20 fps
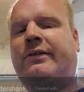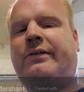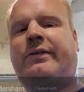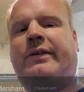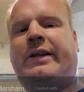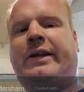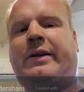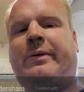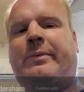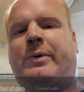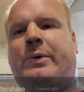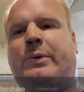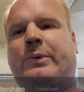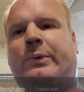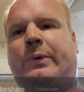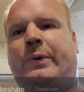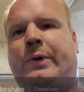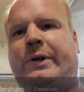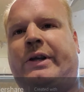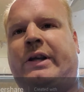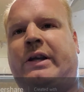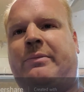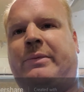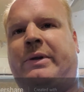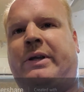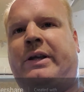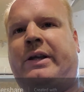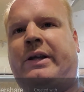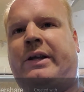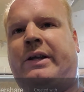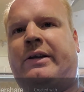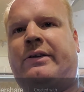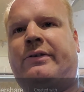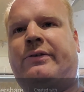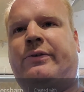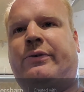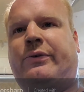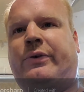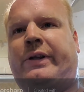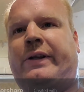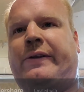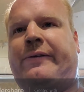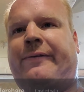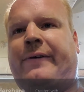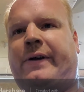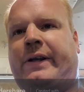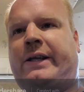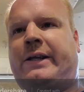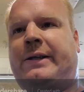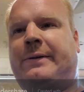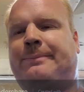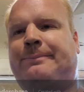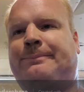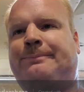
they won't look at me really funny